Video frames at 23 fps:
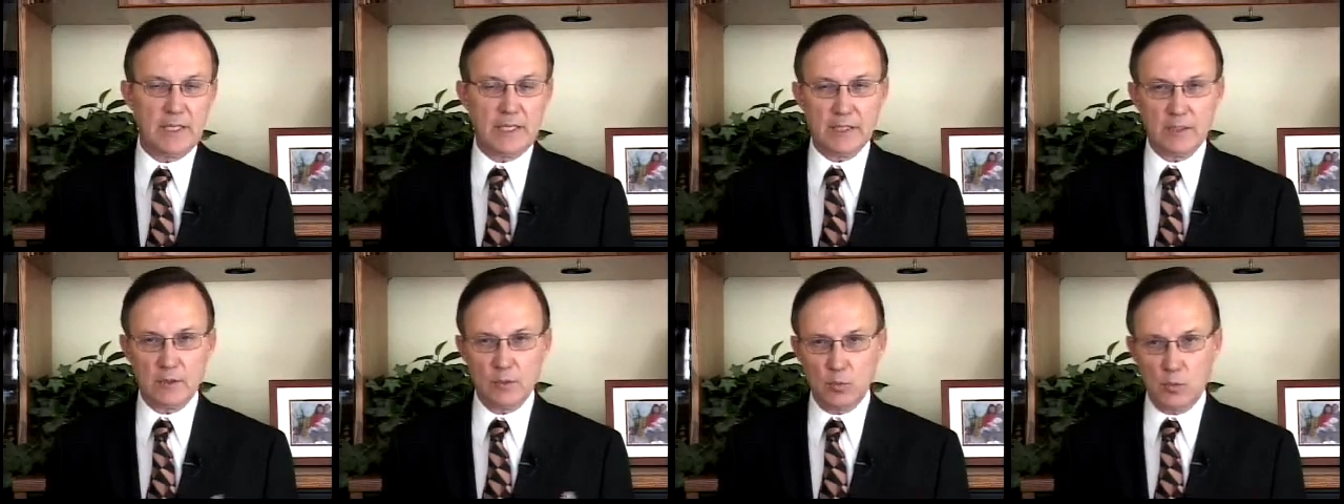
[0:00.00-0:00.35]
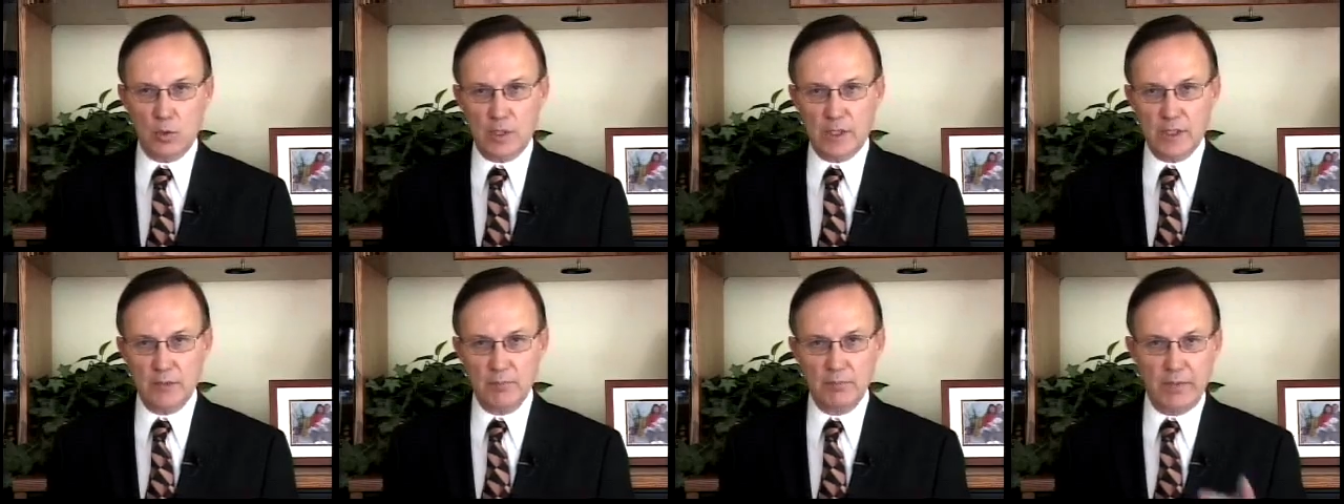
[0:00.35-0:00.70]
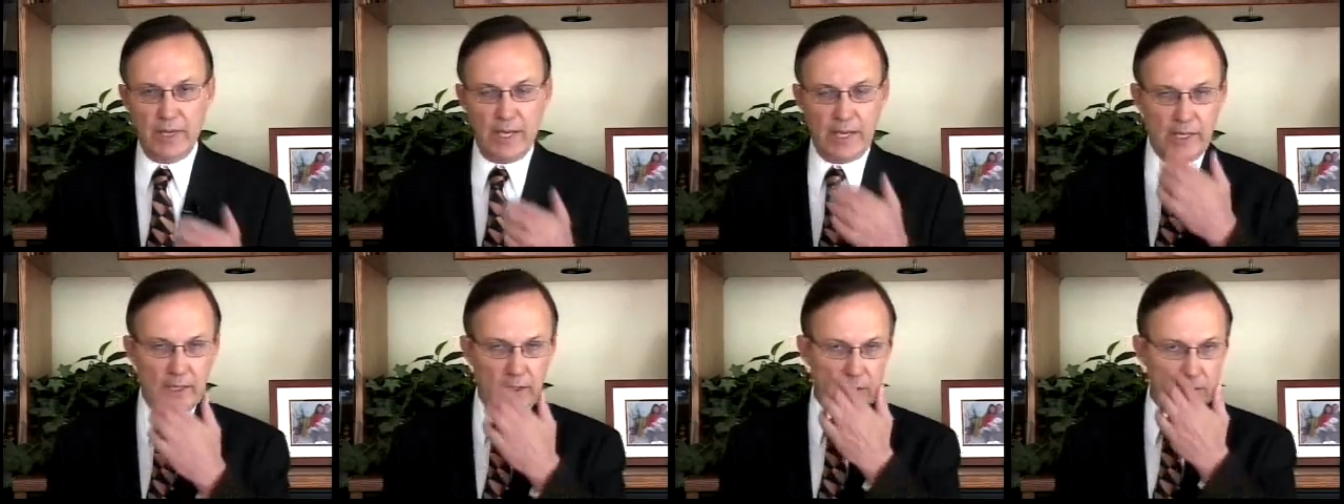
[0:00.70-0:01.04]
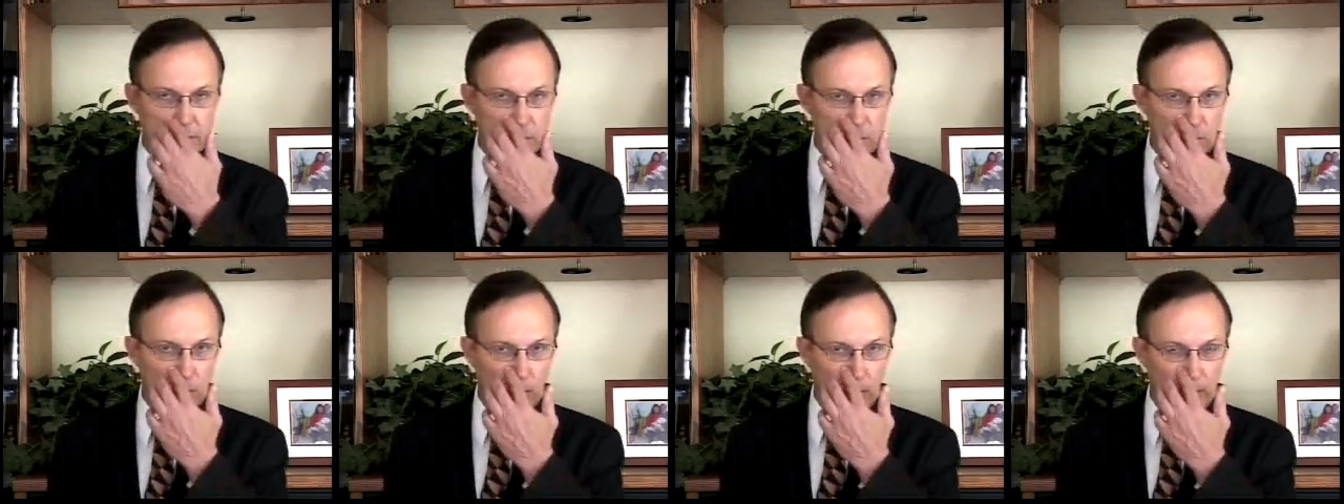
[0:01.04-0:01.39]
They could work in
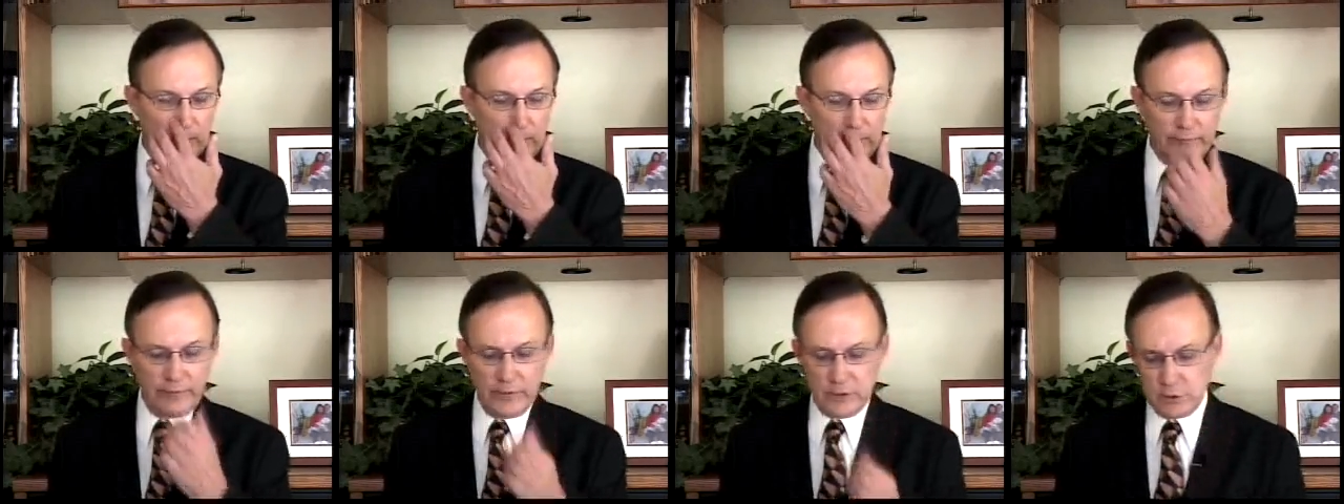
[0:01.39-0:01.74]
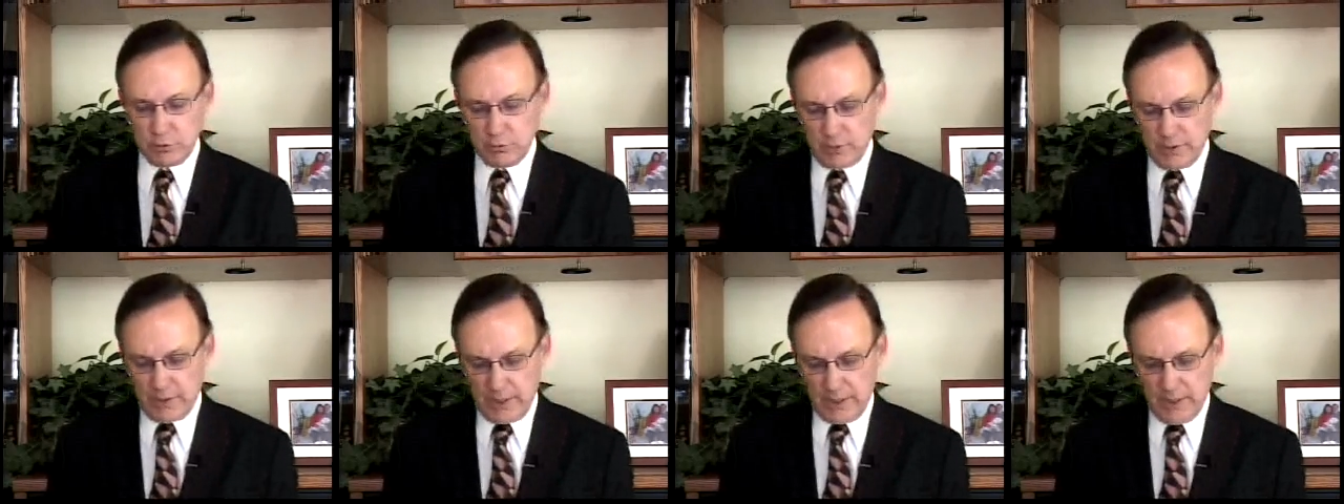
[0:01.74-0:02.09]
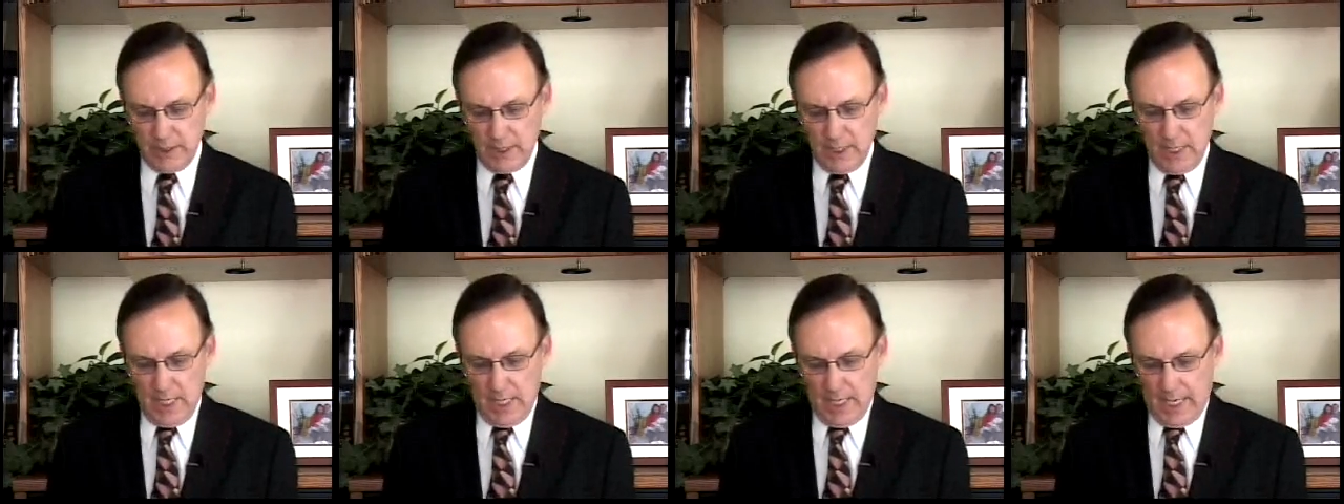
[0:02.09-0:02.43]
pairs or individually,